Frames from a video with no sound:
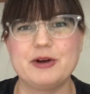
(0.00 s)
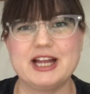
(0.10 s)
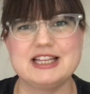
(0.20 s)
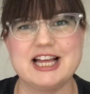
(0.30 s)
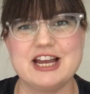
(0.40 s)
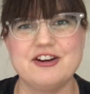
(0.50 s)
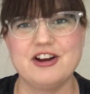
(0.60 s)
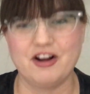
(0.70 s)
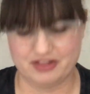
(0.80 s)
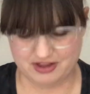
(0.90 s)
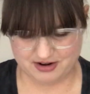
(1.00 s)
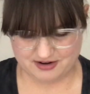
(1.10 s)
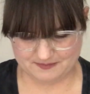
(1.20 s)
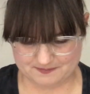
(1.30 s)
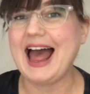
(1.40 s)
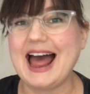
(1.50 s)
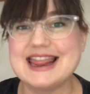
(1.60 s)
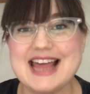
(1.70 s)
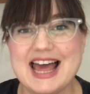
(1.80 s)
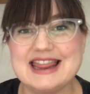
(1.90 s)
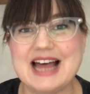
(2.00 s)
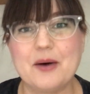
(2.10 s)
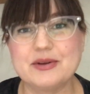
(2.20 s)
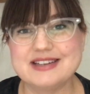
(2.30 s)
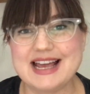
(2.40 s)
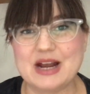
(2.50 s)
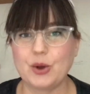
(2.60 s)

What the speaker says: and layer it on there. And then that was it.